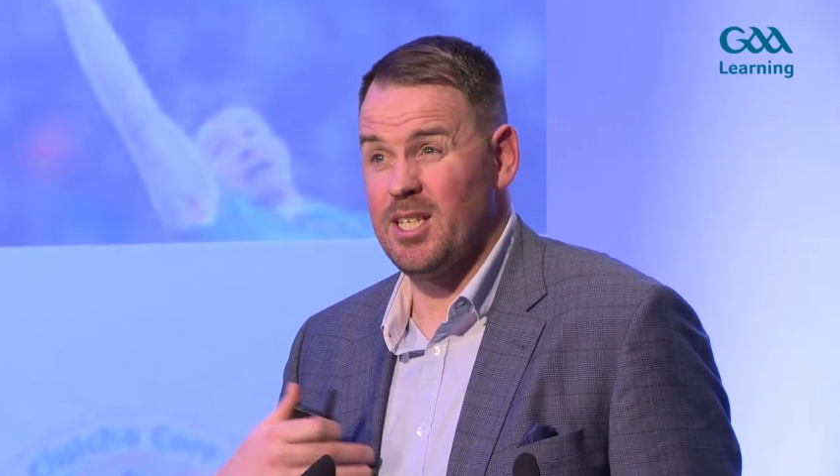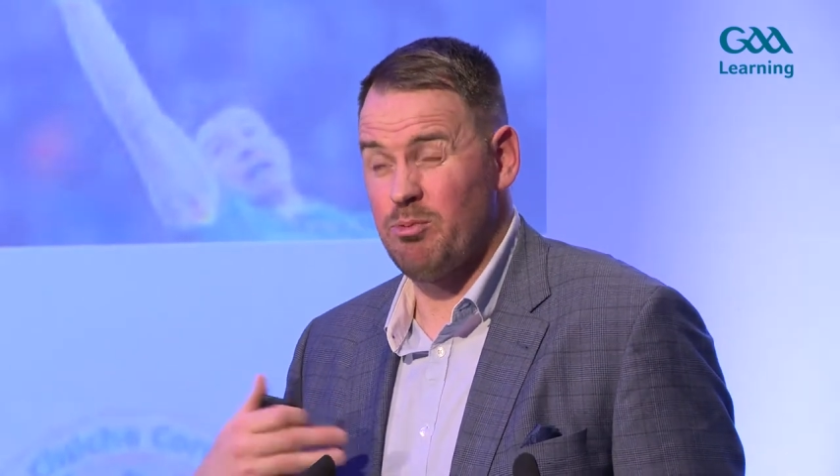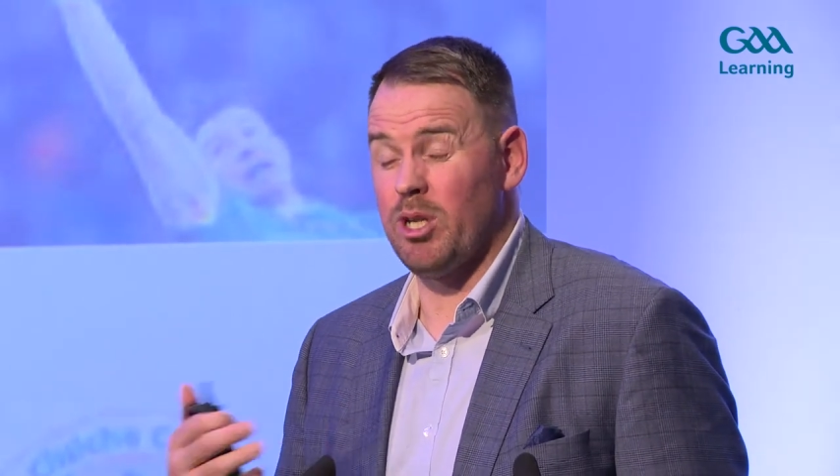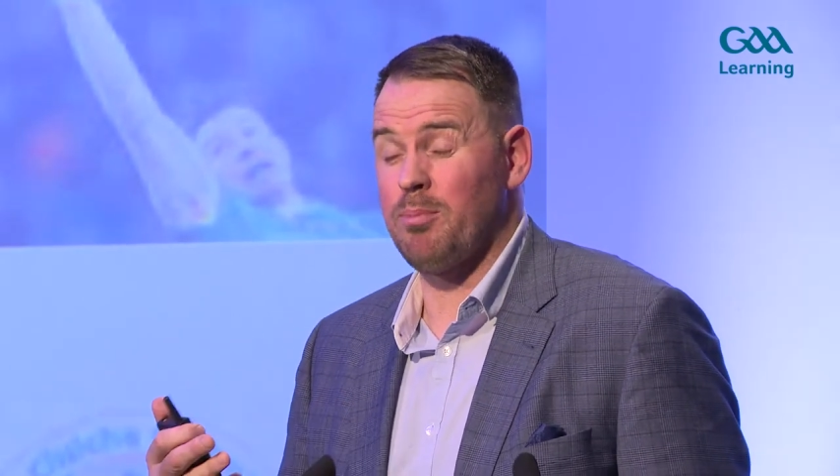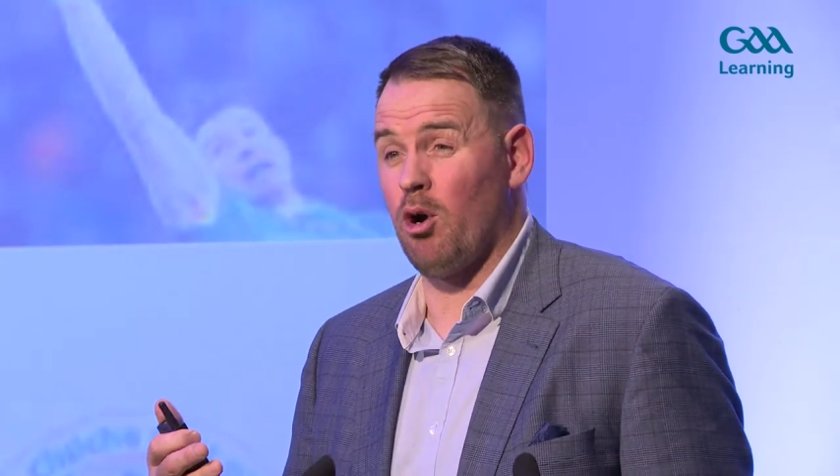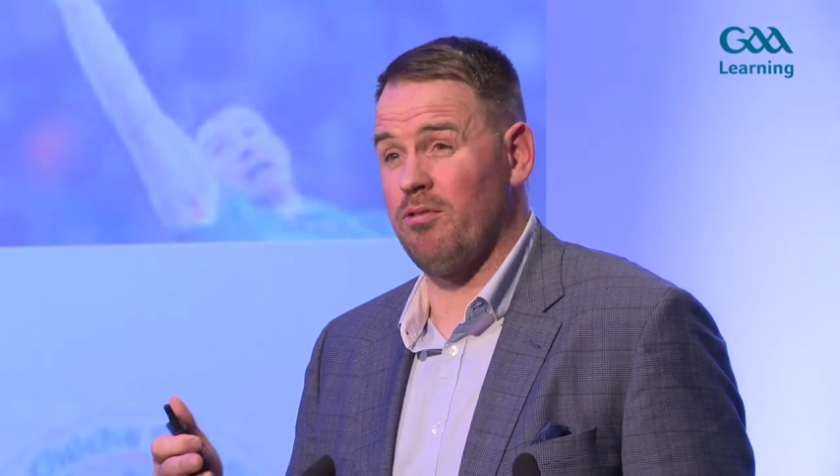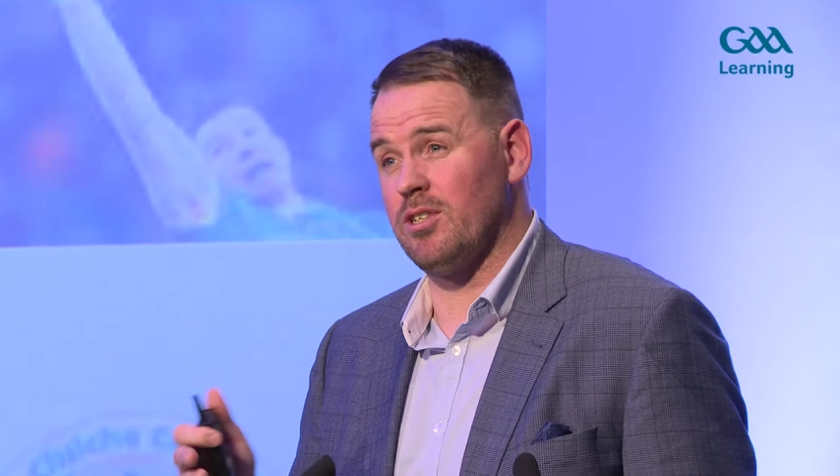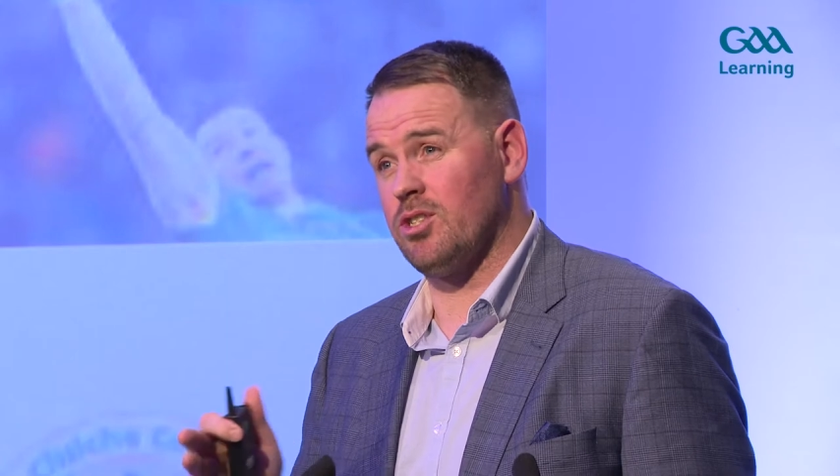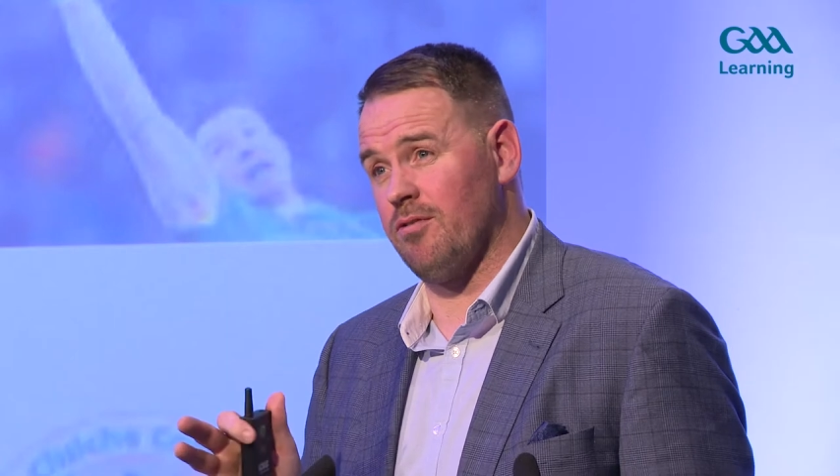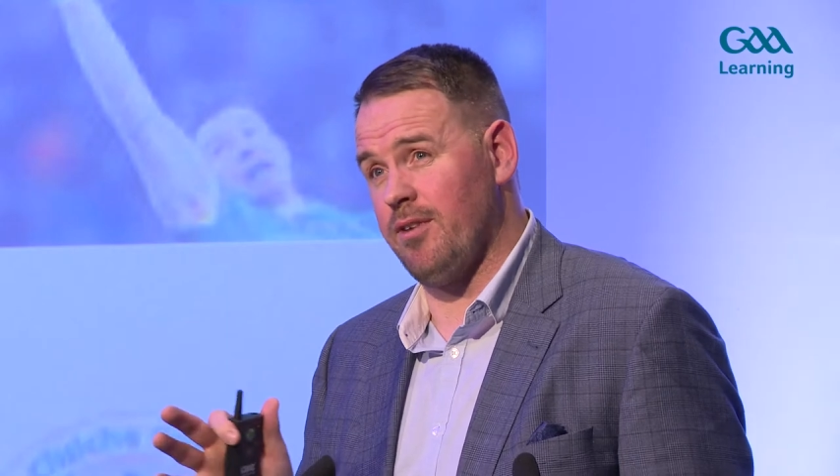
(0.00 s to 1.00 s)
pretty
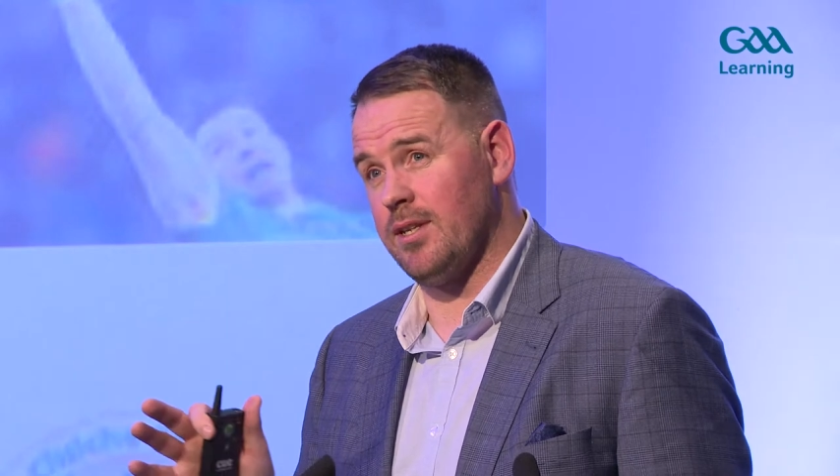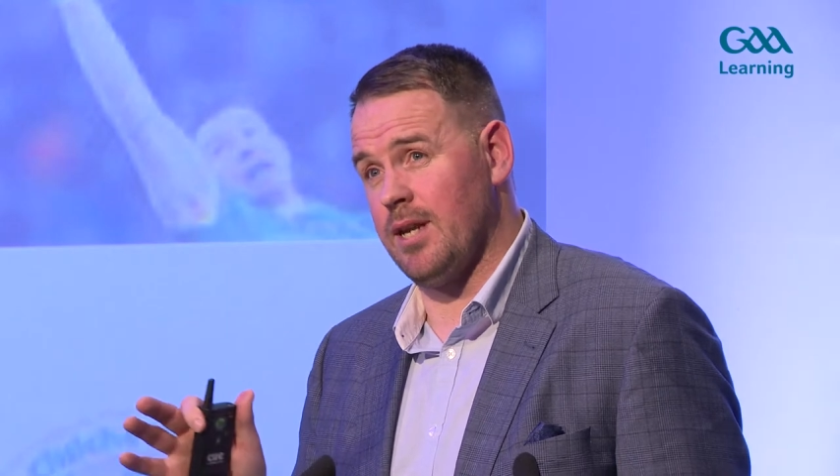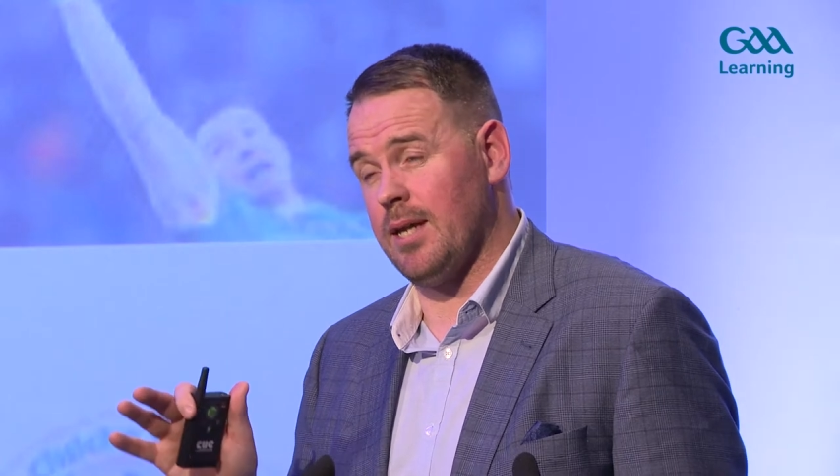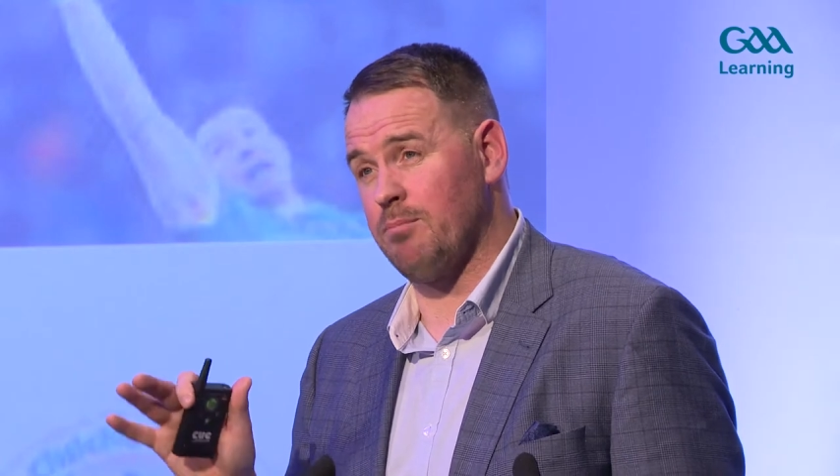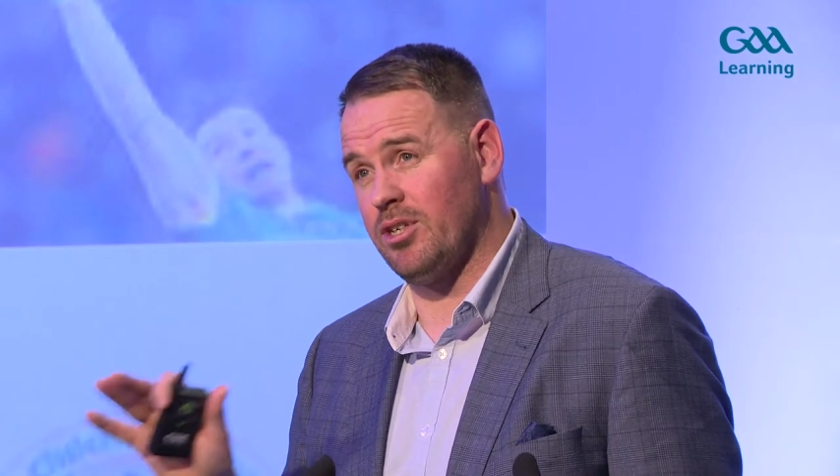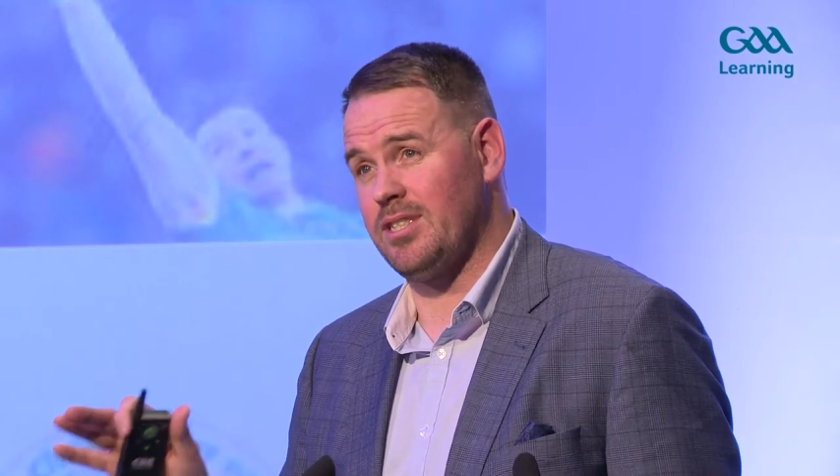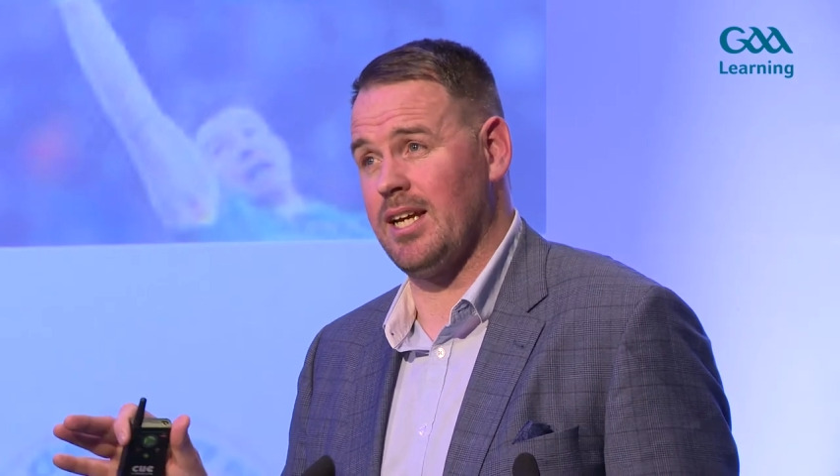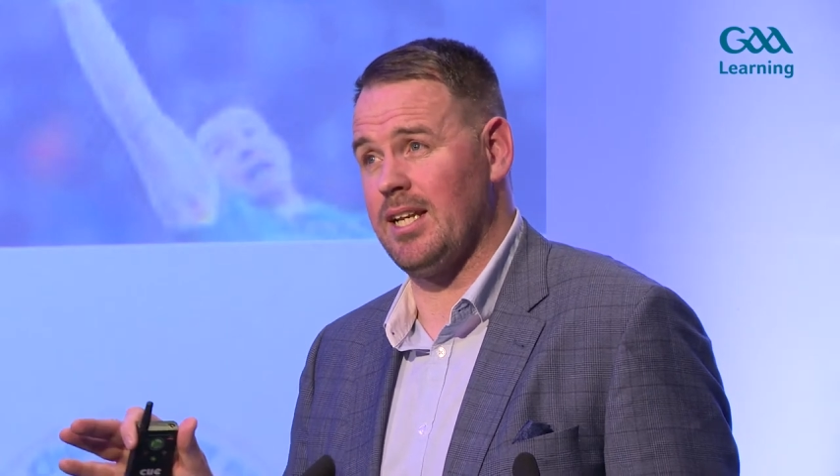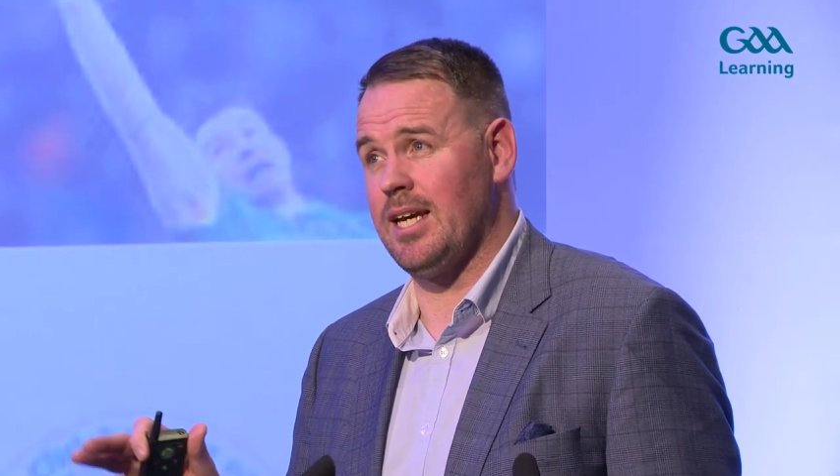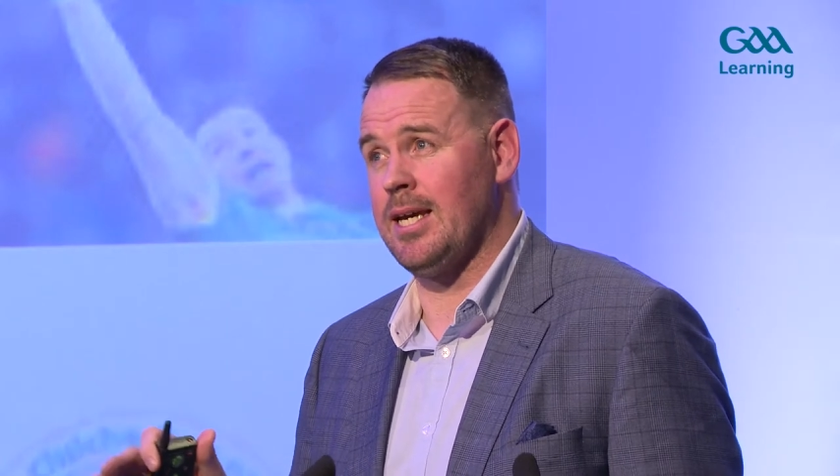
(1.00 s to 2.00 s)
powerful stuff, and
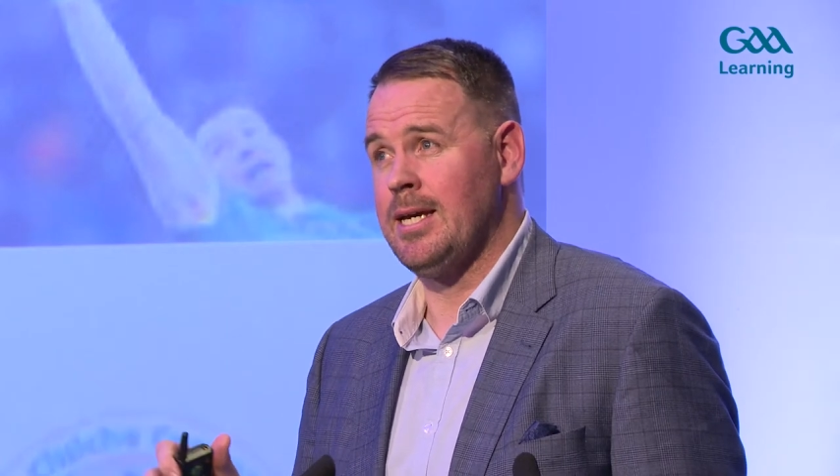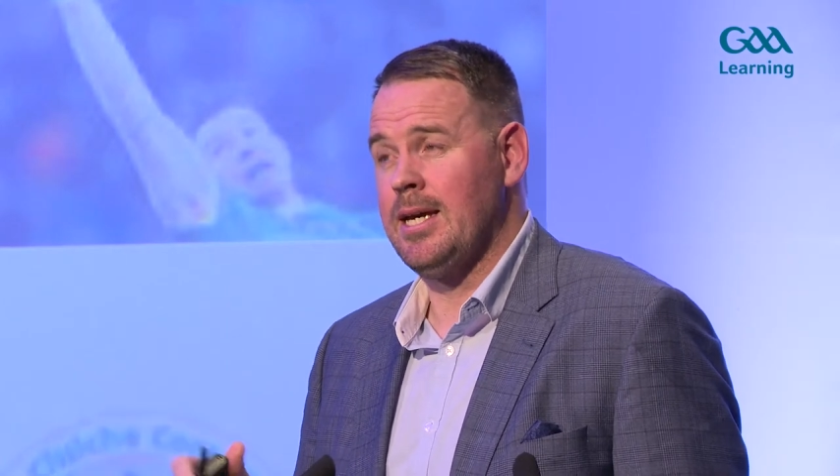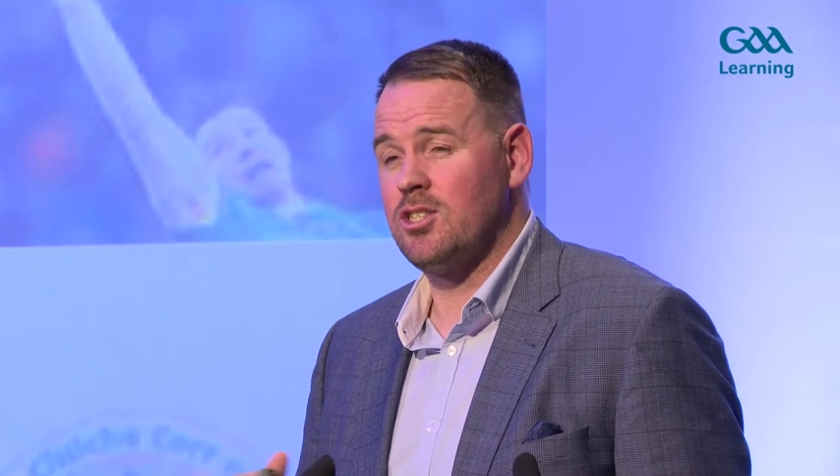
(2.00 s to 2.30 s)
particularly